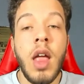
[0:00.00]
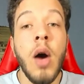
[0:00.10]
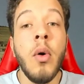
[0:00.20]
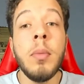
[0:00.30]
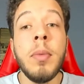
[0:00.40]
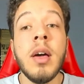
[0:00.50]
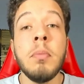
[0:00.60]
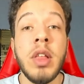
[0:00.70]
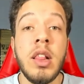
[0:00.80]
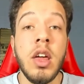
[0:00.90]
I want to be
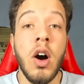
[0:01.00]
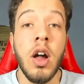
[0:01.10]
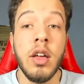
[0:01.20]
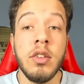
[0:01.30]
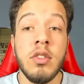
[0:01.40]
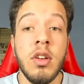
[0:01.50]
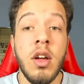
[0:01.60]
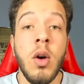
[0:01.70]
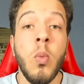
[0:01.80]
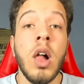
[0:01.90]
completely honest.
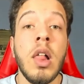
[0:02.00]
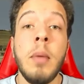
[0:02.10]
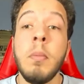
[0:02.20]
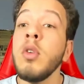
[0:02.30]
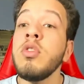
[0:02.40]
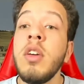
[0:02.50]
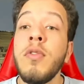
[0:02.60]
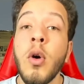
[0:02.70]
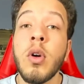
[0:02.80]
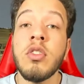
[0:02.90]
While I'm mostly
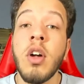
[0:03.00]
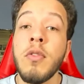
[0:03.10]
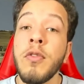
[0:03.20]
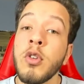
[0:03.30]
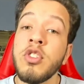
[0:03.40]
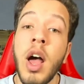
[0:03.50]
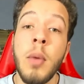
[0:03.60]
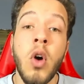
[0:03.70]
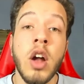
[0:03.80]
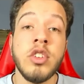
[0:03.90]
focused on
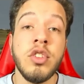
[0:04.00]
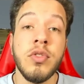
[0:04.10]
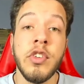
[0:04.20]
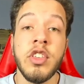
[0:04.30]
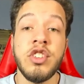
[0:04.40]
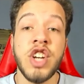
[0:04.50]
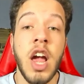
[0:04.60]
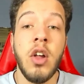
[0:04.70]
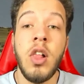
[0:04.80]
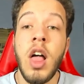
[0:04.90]
first-time watches for this
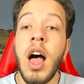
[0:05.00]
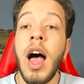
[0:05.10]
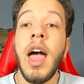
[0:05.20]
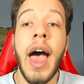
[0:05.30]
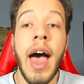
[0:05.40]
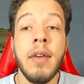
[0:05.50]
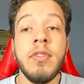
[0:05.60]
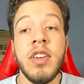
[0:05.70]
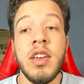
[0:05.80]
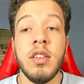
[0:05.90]
channel, I have
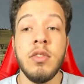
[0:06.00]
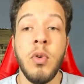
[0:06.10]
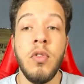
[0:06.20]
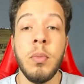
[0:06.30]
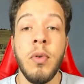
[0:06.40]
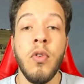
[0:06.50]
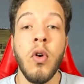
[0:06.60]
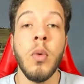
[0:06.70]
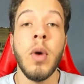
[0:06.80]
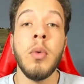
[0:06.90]
seen this movie
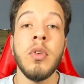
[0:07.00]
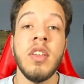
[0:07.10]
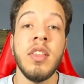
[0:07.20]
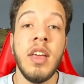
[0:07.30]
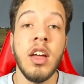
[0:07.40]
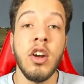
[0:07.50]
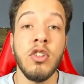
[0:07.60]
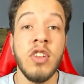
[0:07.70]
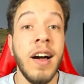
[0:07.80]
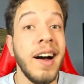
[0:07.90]
before when it was in
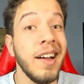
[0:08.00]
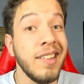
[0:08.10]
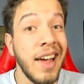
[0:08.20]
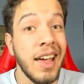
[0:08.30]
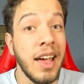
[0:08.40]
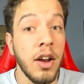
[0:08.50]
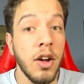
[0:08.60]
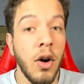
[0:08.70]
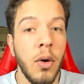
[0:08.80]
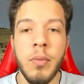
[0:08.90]
theaters a decade
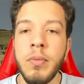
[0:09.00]
ago.